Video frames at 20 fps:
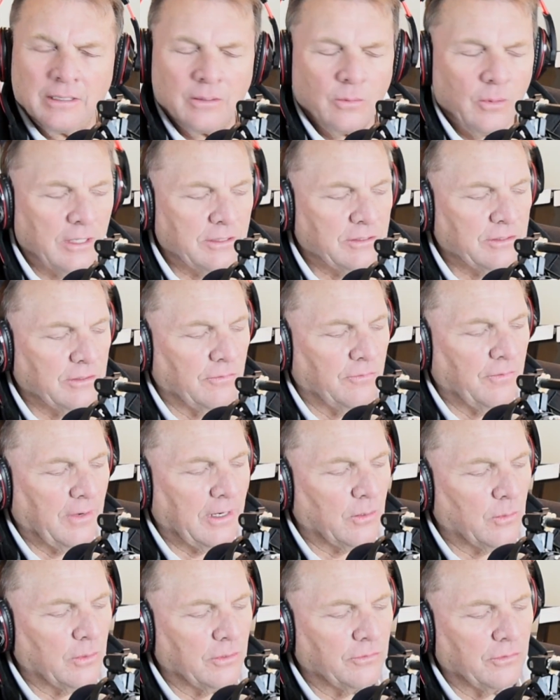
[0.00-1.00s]
watch the
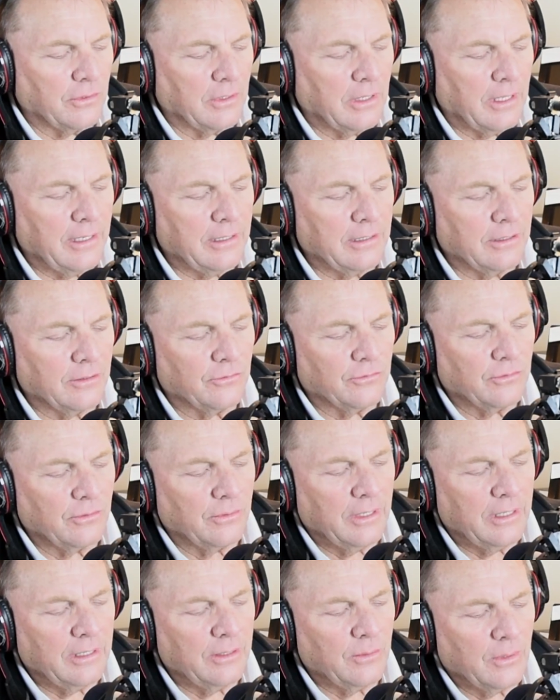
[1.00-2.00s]
fireworks of lightning. So
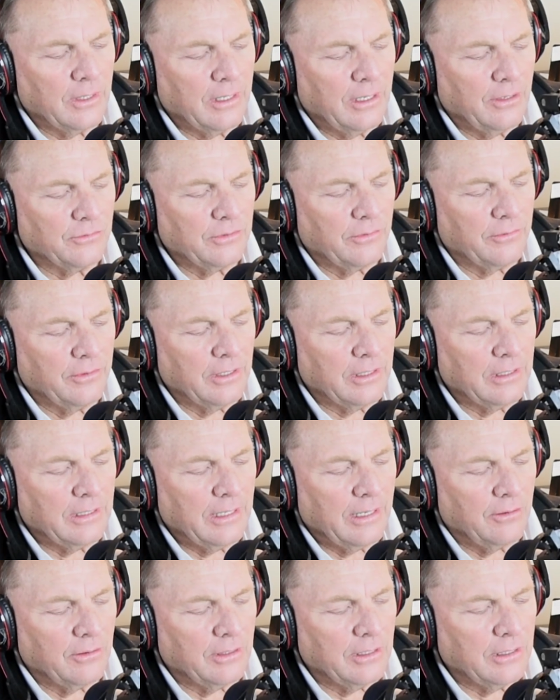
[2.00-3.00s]
anyway, how's everything
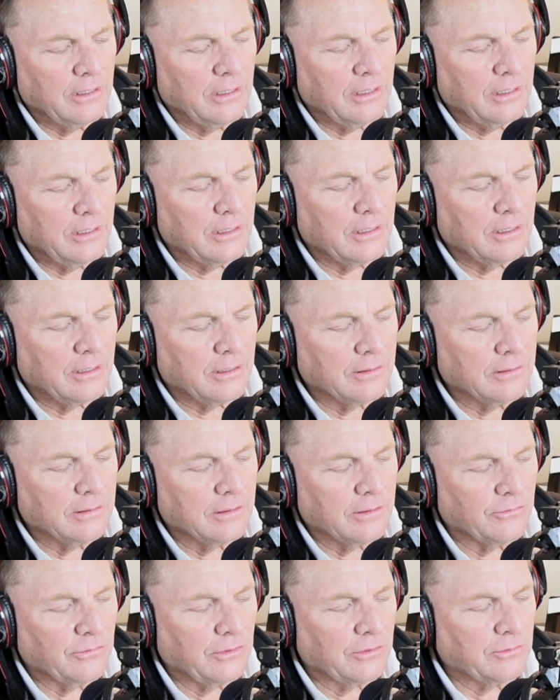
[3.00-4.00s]
down in the
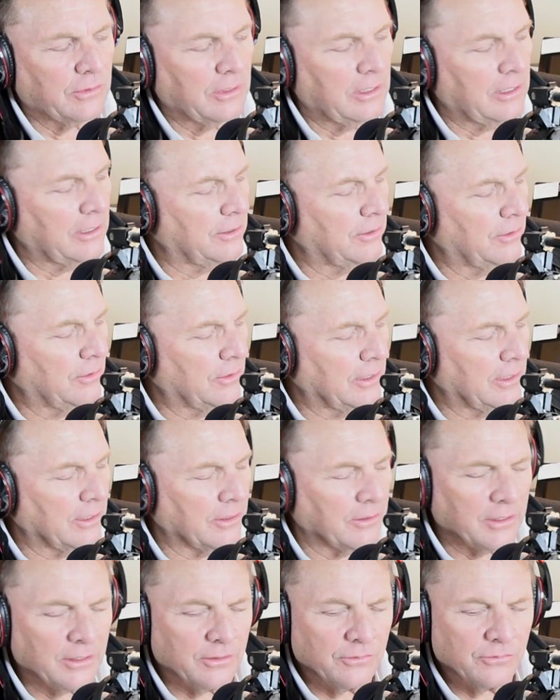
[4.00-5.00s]
central Illinois
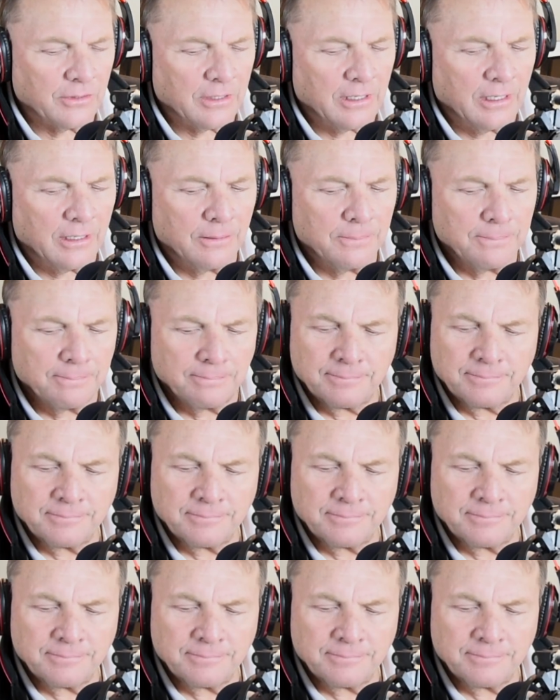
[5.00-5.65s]
area? Is it calm?